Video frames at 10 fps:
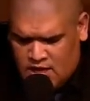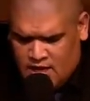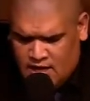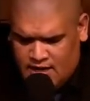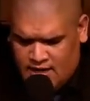a
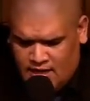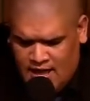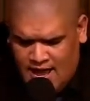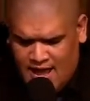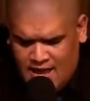little
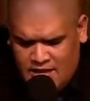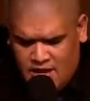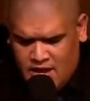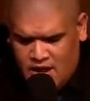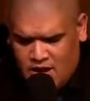
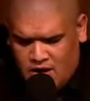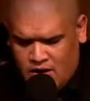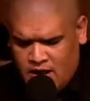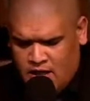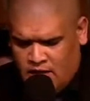higher
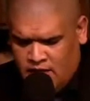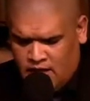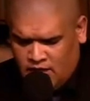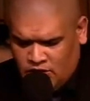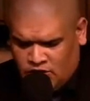
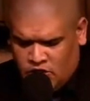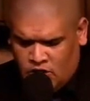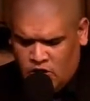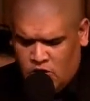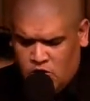
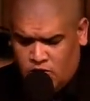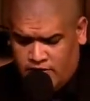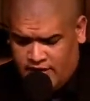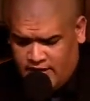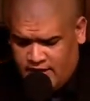into
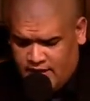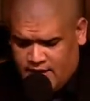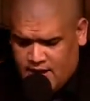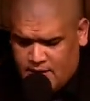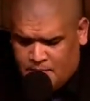the
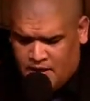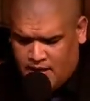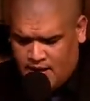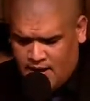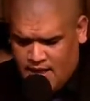agape
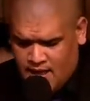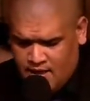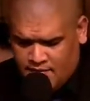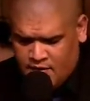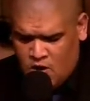love.
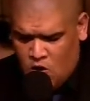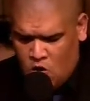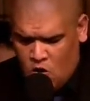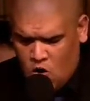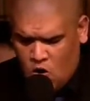
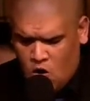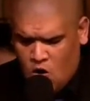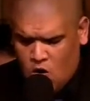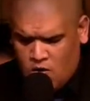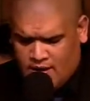
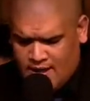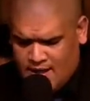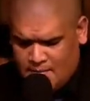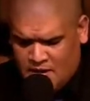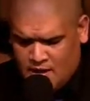Oh,
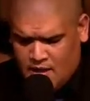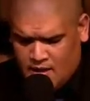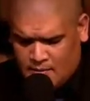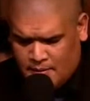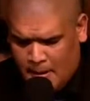come up
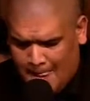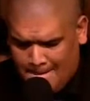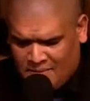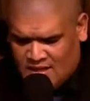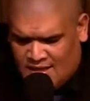
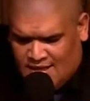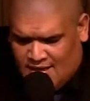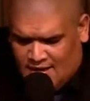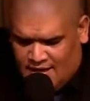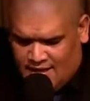a
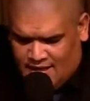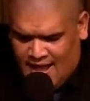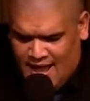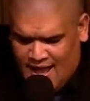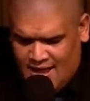little
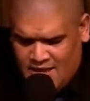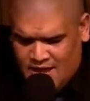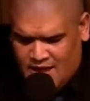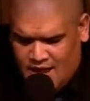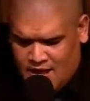
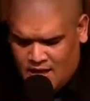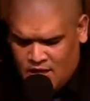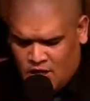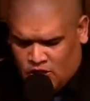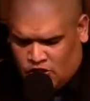higher.
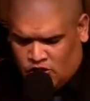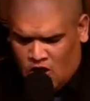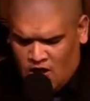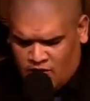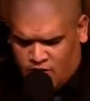Soar
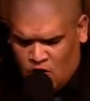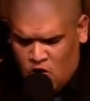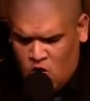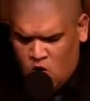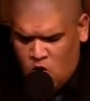
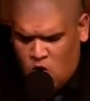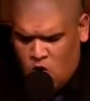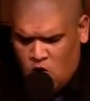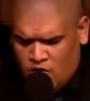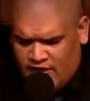
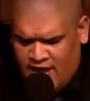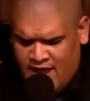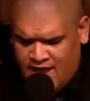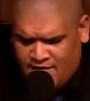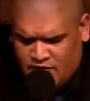through the
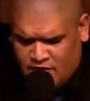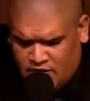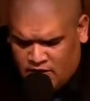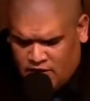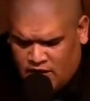
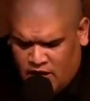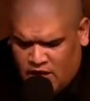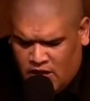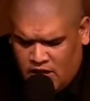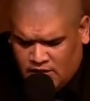
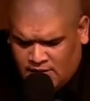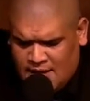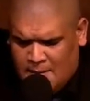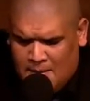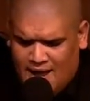heavenlies,
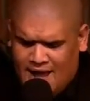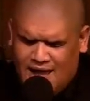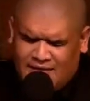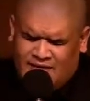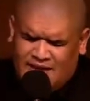my
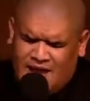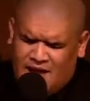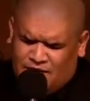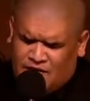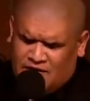
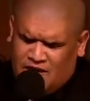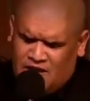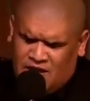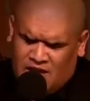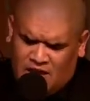
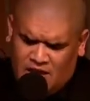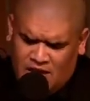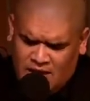theophany,